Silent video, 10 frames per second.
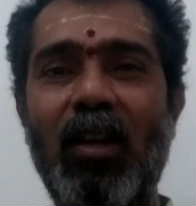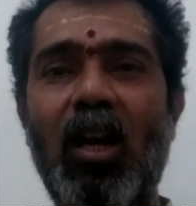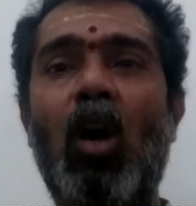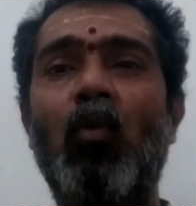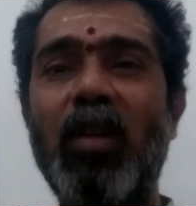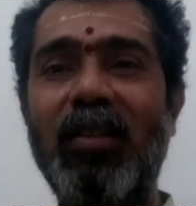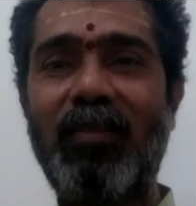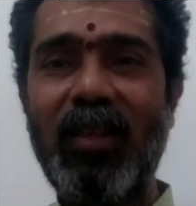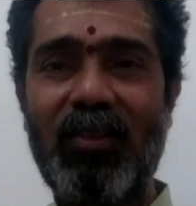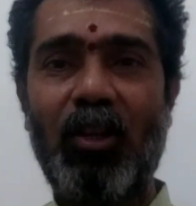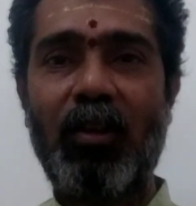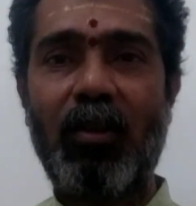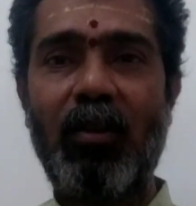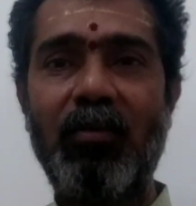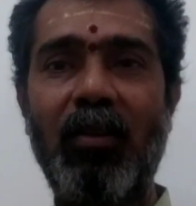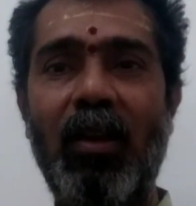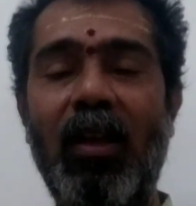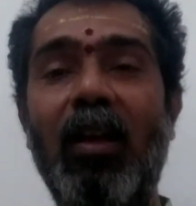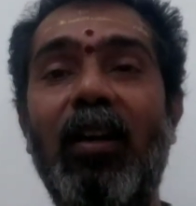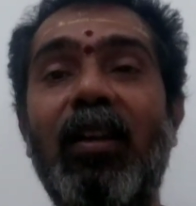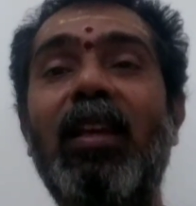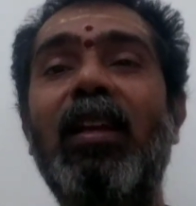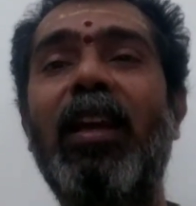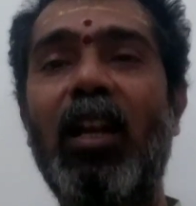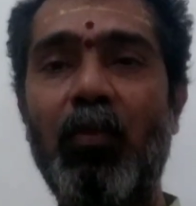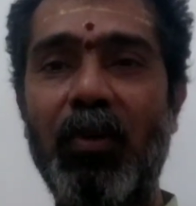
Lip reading: How does these chakras really help